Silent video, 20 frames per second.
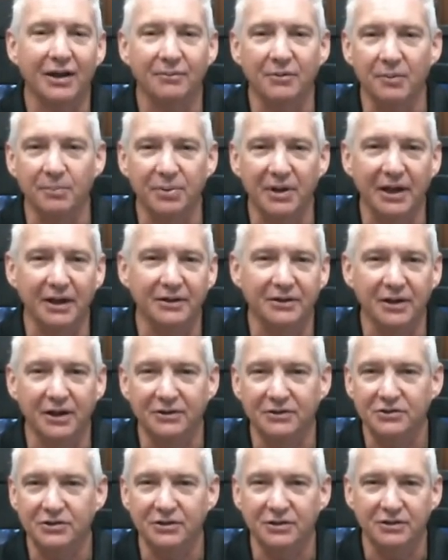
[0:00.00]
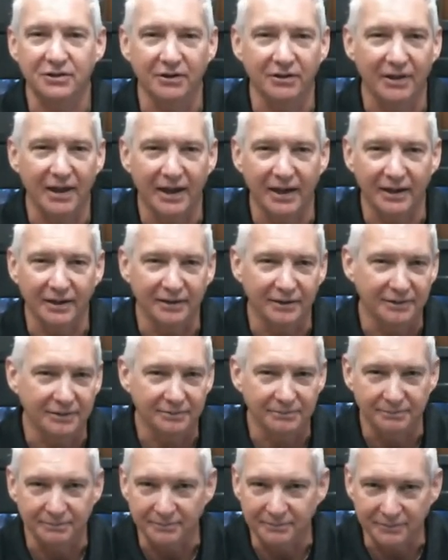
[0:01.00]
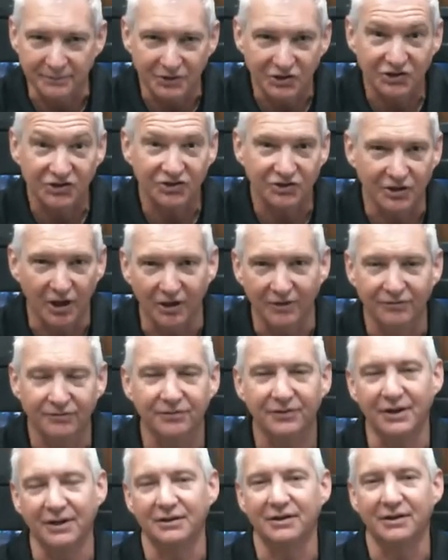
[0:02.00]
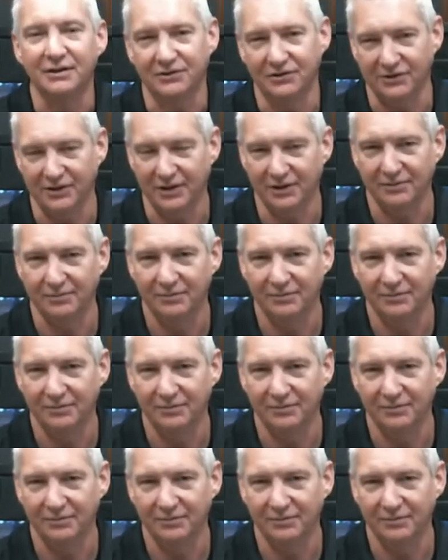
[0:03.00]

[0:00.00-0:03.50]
to pay attention to that stuff in D.C.